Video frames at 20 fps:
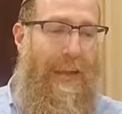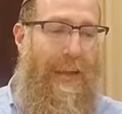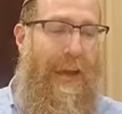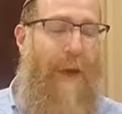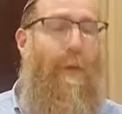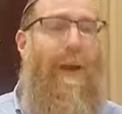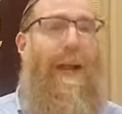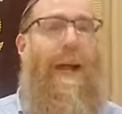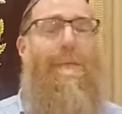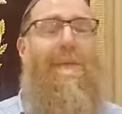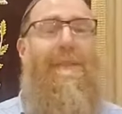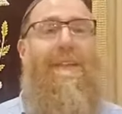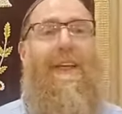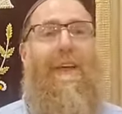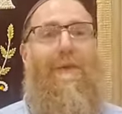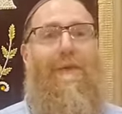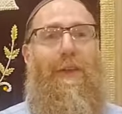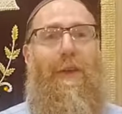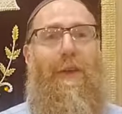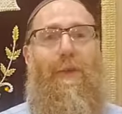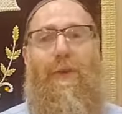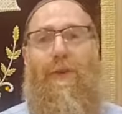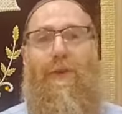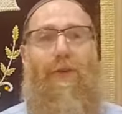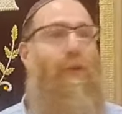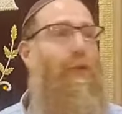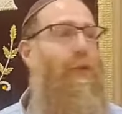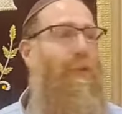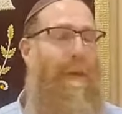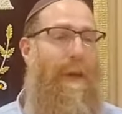what happens if there were
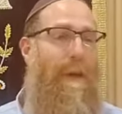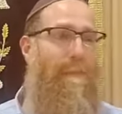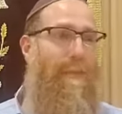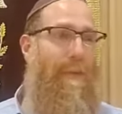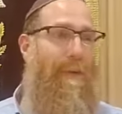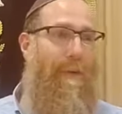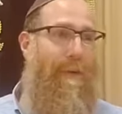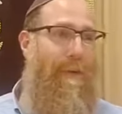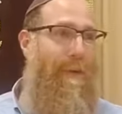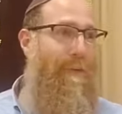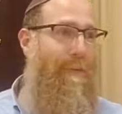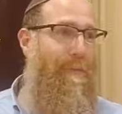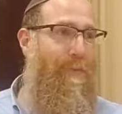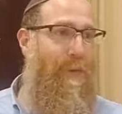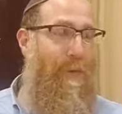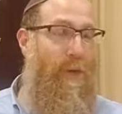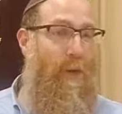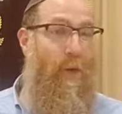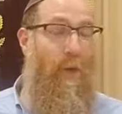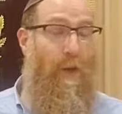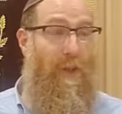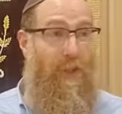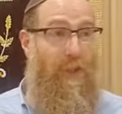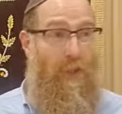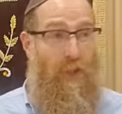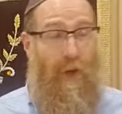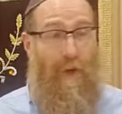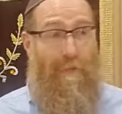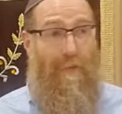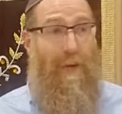2 people who were
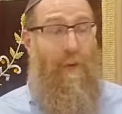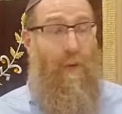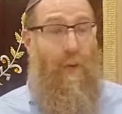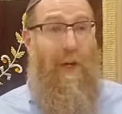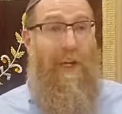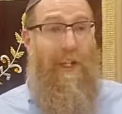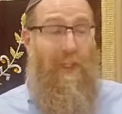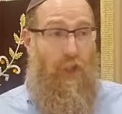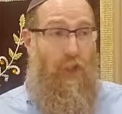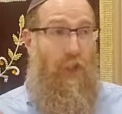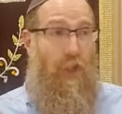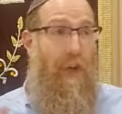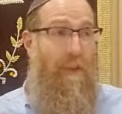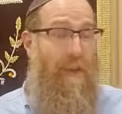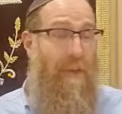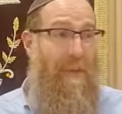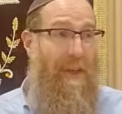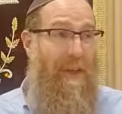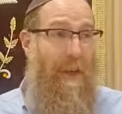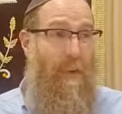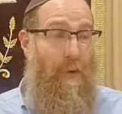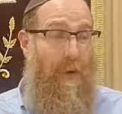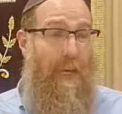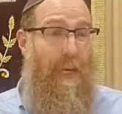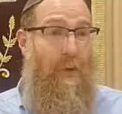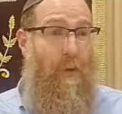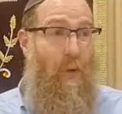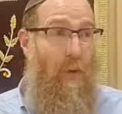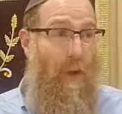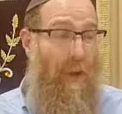shava? What does shava mean? They were
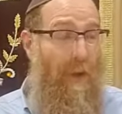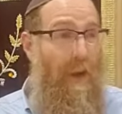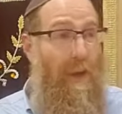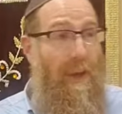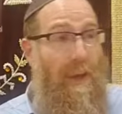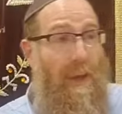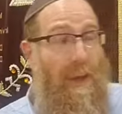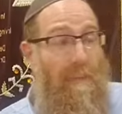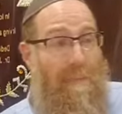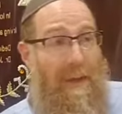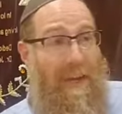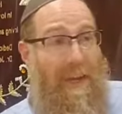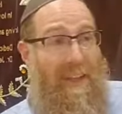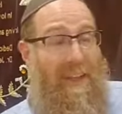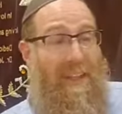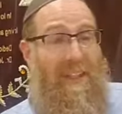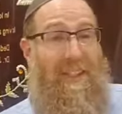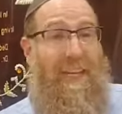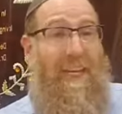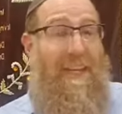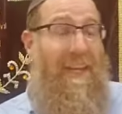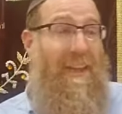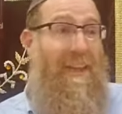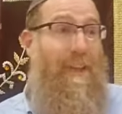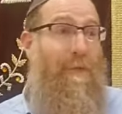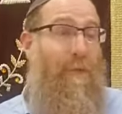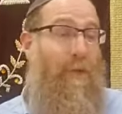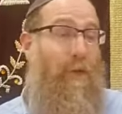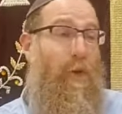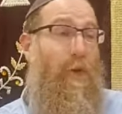equal, meaning to say that the
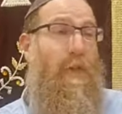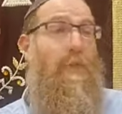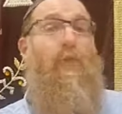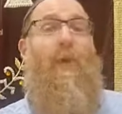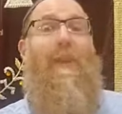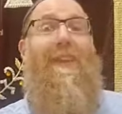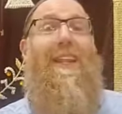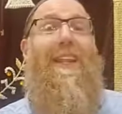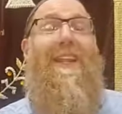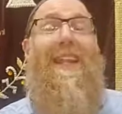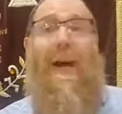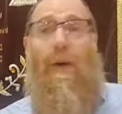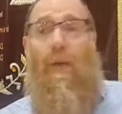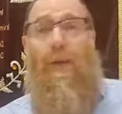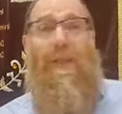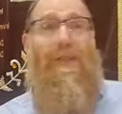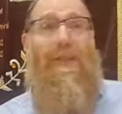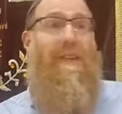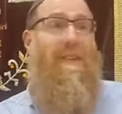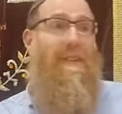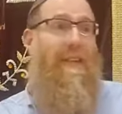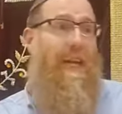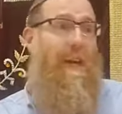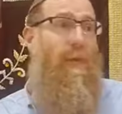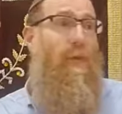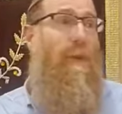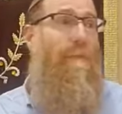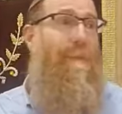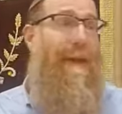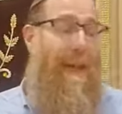first one did not win the second
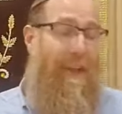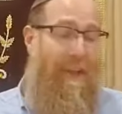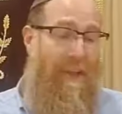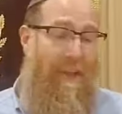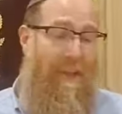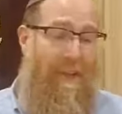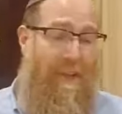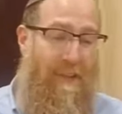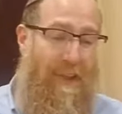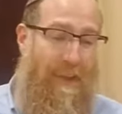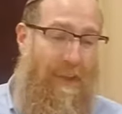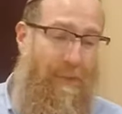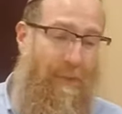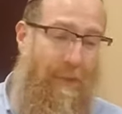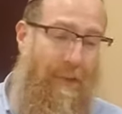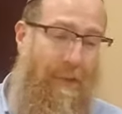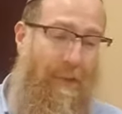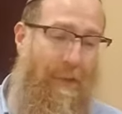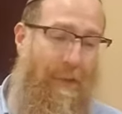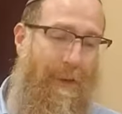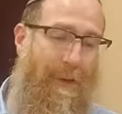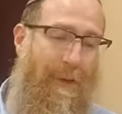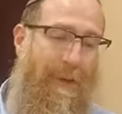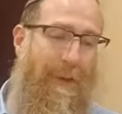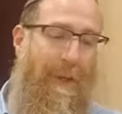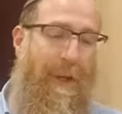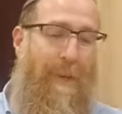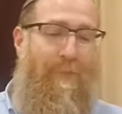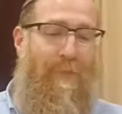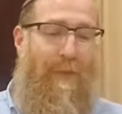one by at least 6 feet.
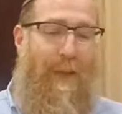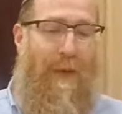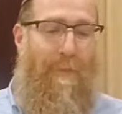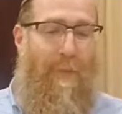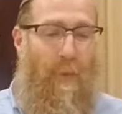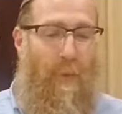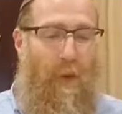The